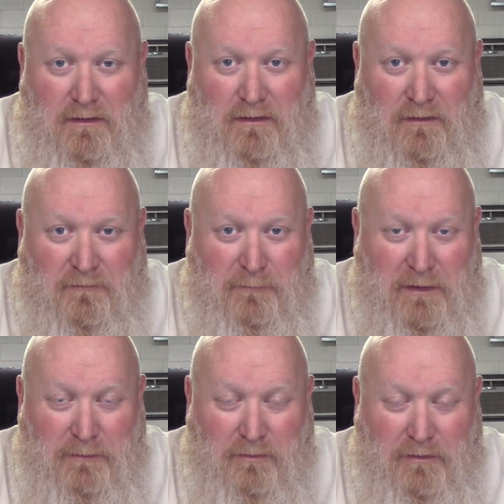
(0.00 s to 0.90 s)
of
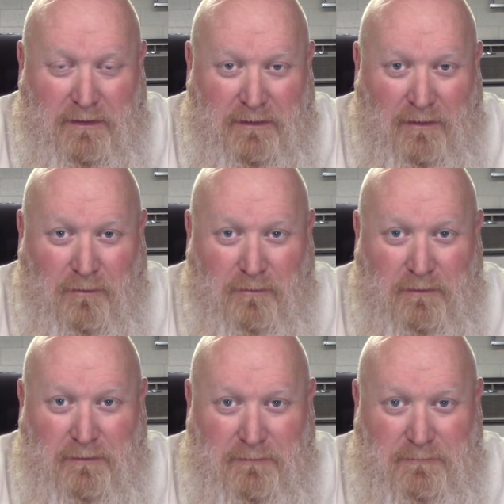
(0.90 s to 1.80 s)
people that
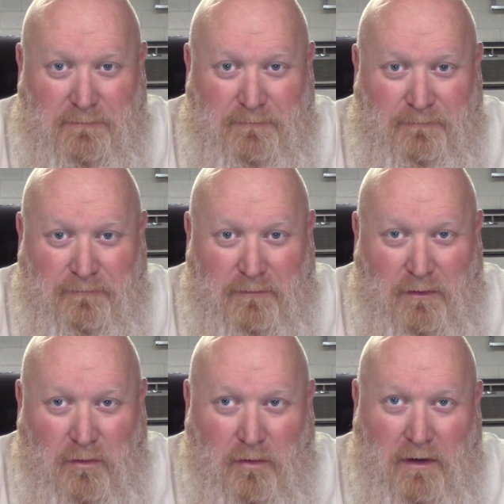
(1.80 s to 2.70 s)
don't,
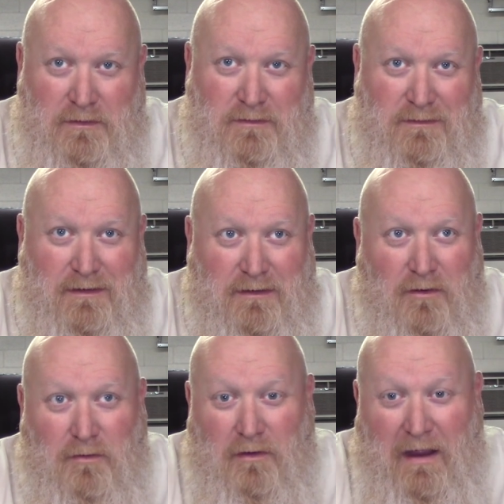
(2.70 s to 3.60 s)
or I shouldn't say
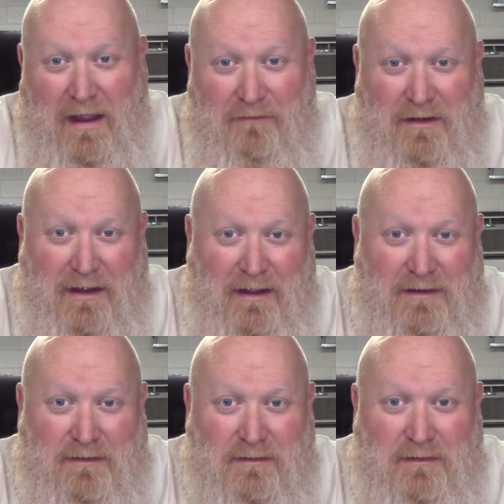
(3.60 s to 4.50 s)
don't, or haven't
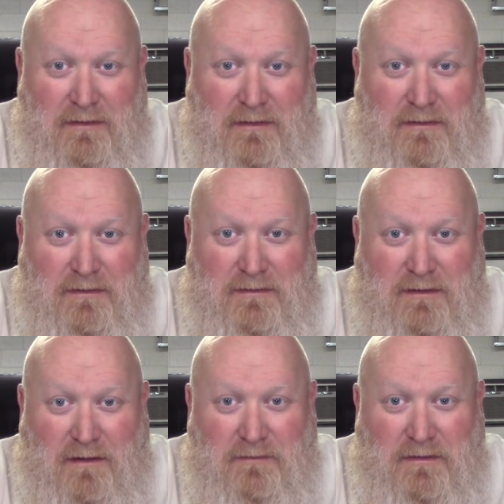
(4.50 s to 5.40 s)
had these
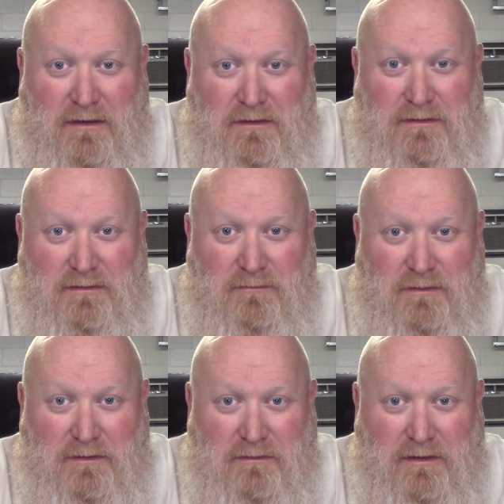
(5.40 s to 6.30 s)
conversations
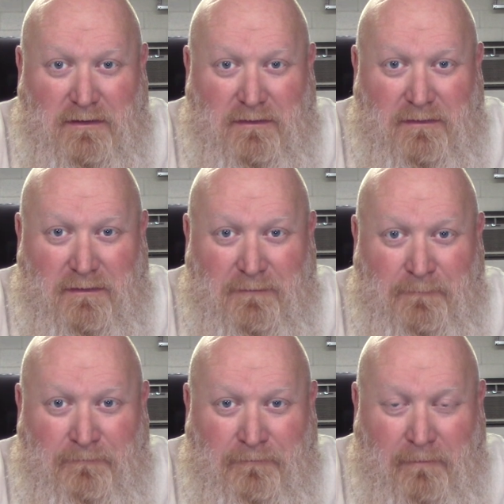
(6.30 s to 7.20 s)
with their kids.
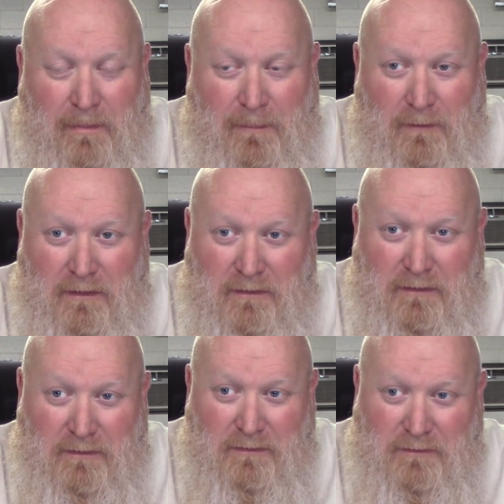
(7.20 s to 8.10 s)

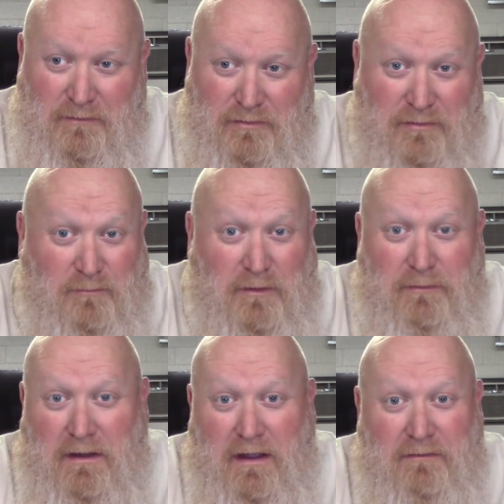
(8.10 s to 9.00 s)
Should we
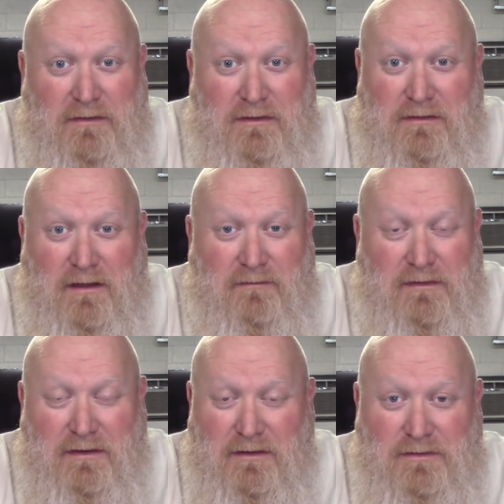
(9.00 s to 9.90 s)
be having these
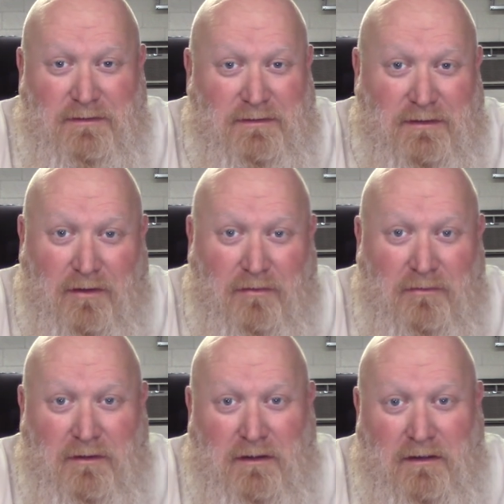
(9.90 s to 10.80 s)
conversations? No.
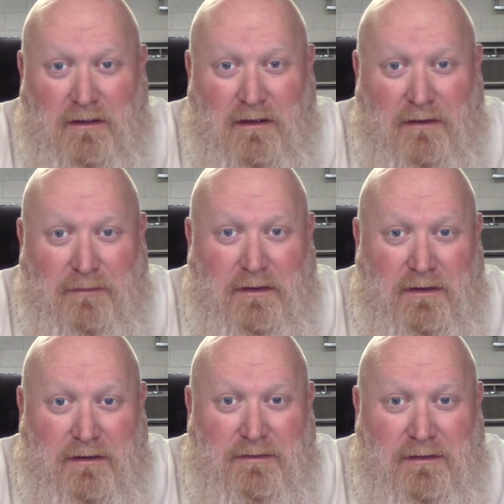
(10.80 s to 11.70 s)
Uh, but it
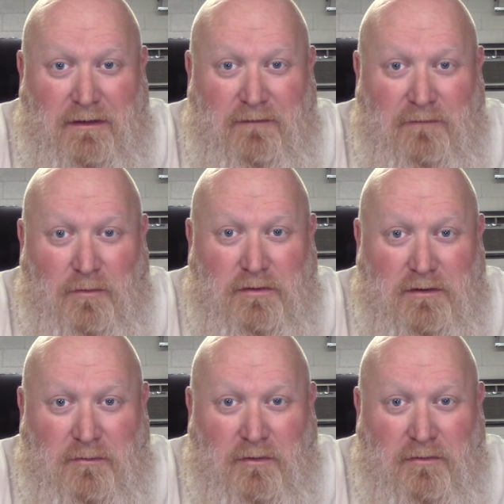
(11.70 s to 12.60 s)
is the
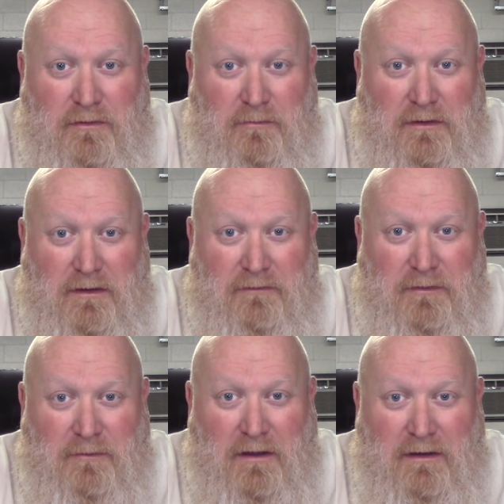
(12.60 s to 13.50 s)
unfortunate world that we live
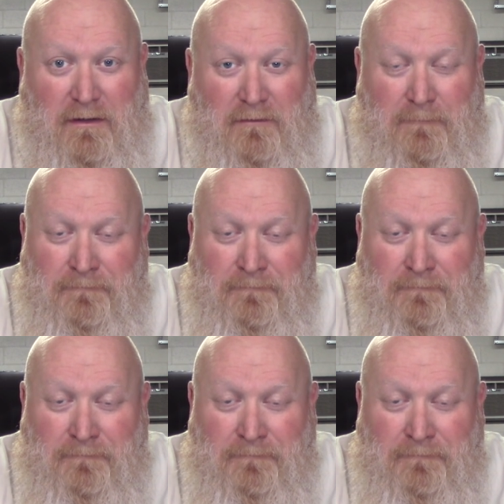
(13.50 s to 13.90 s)
in right now.